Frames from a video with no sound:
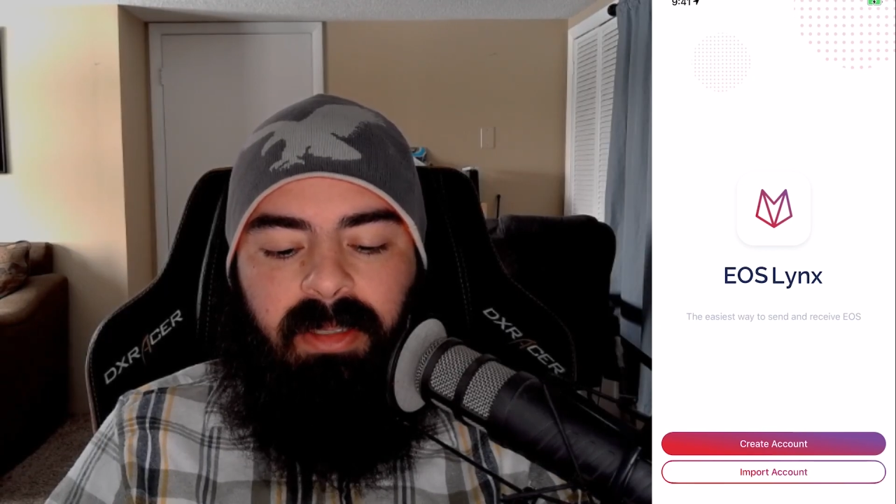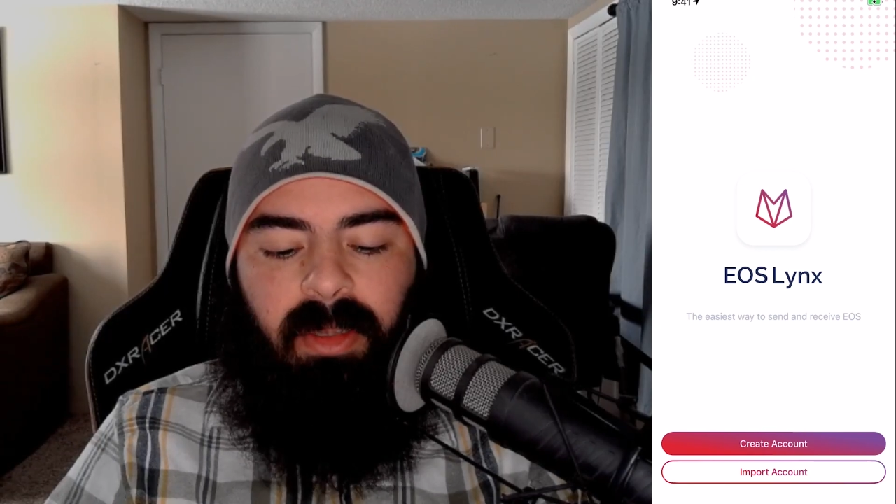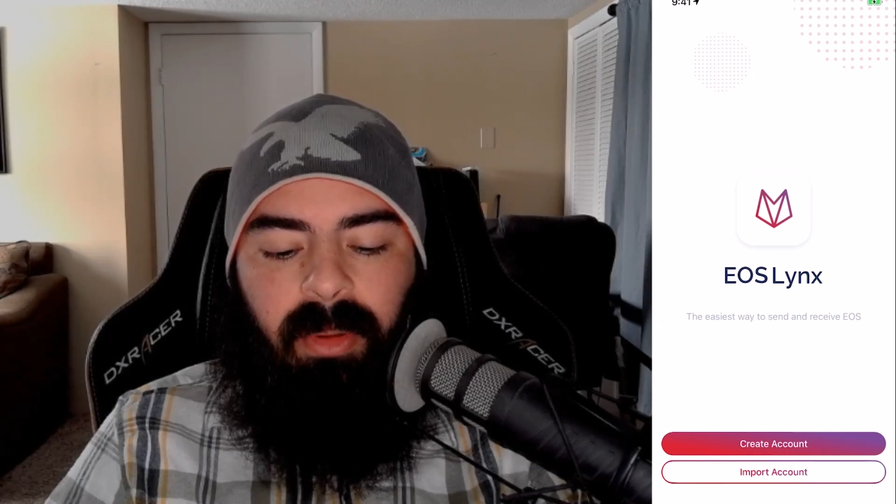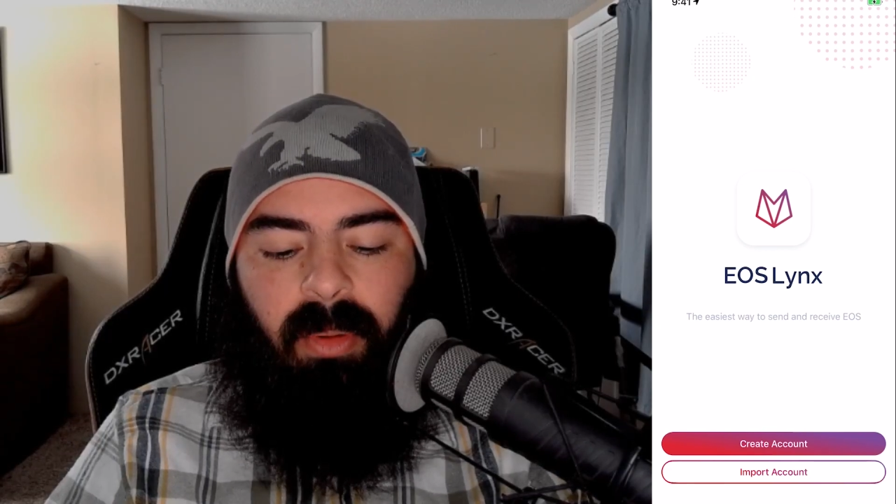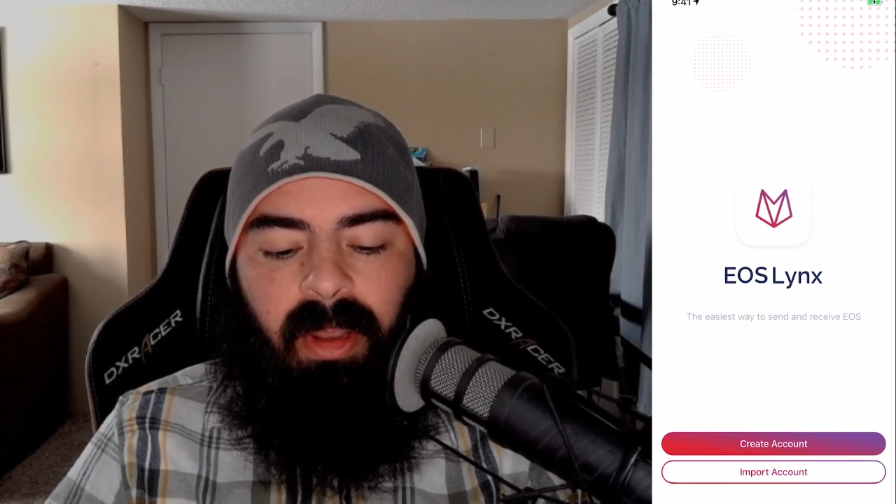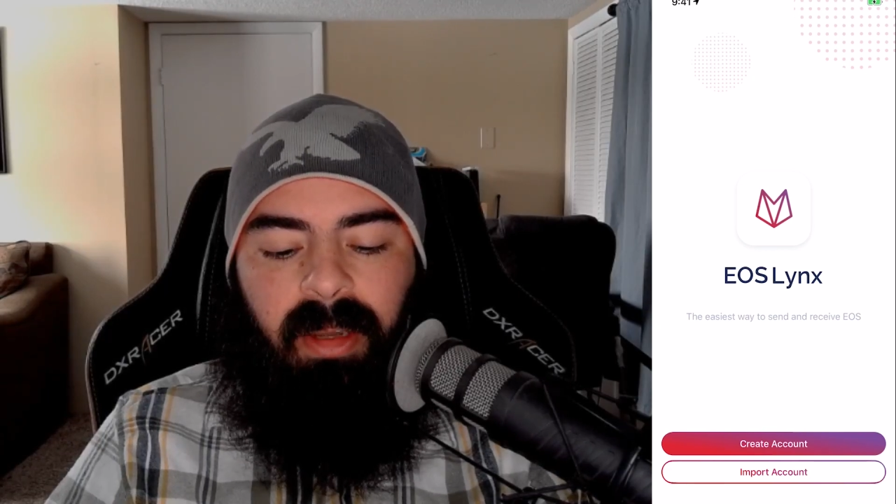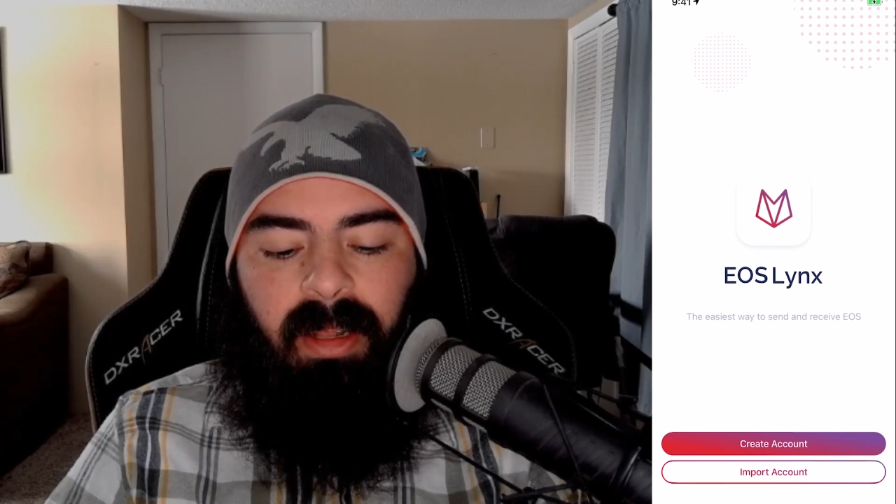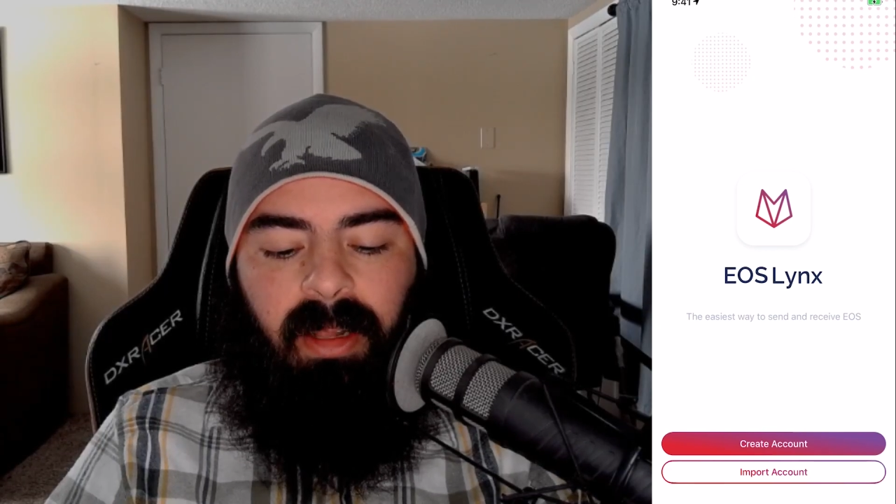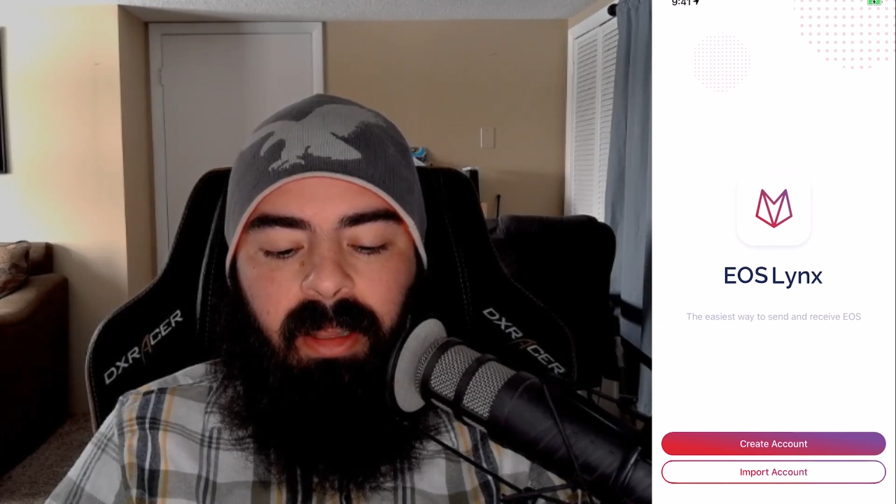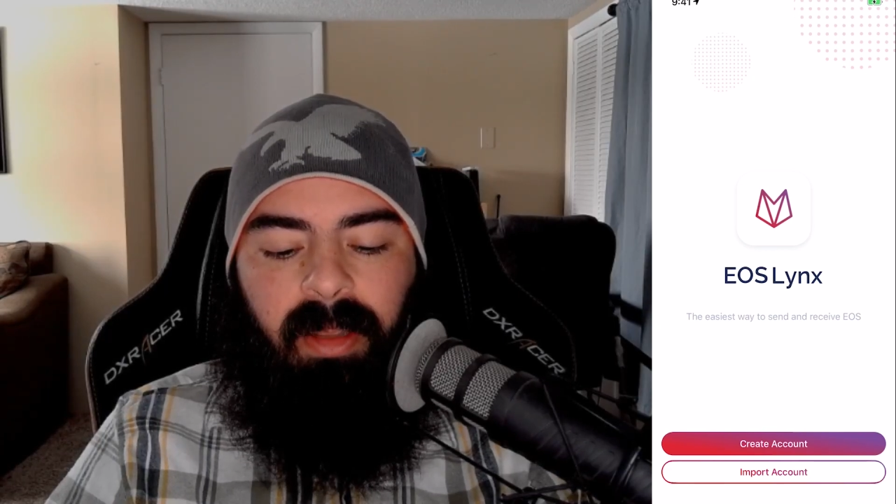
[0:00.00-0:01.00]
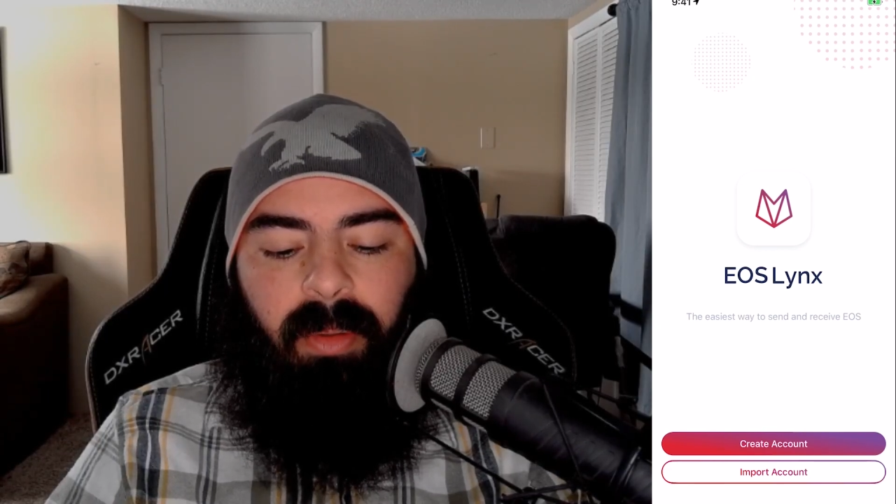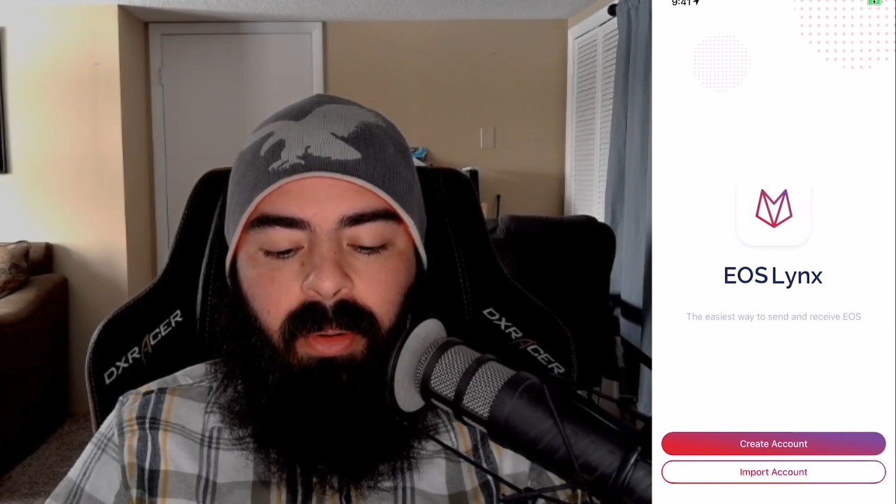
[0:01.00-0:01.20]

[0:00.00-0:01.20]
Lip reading: so I'm going to go ahead and click the